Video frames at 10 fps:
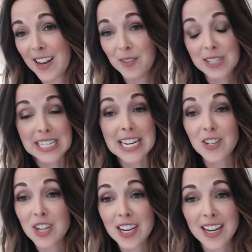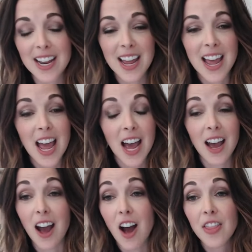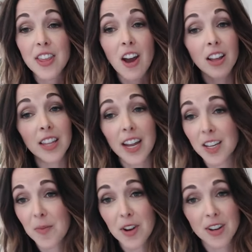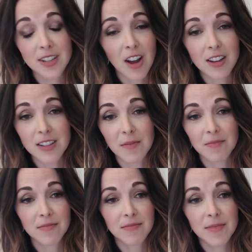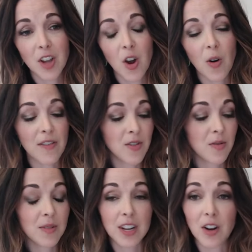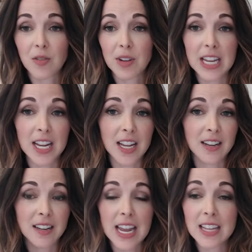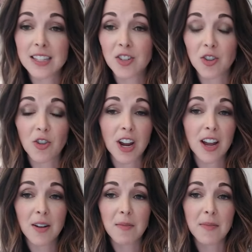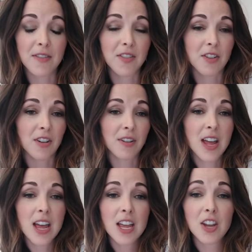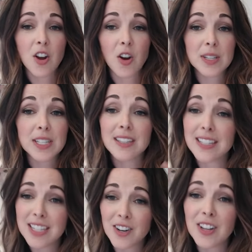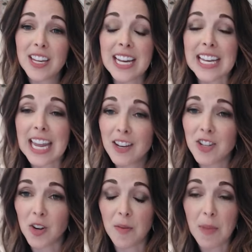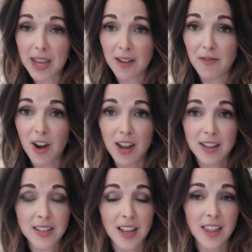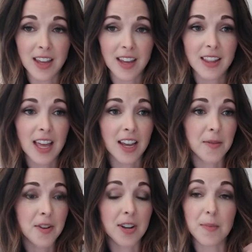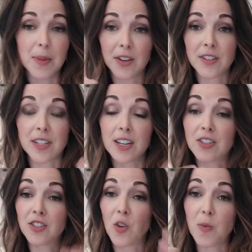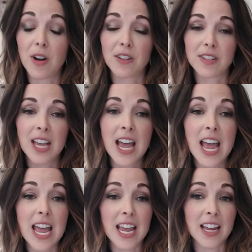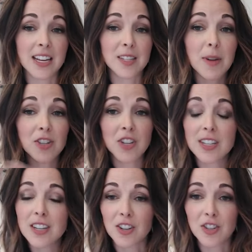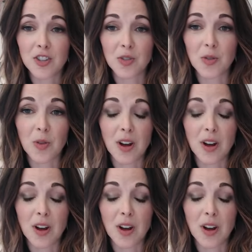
teaching. The online community is awesome. So if you, get an Instagram, if you're, sincerely engaging and making friends, I think that community builds and it snowballs. And it's much easier to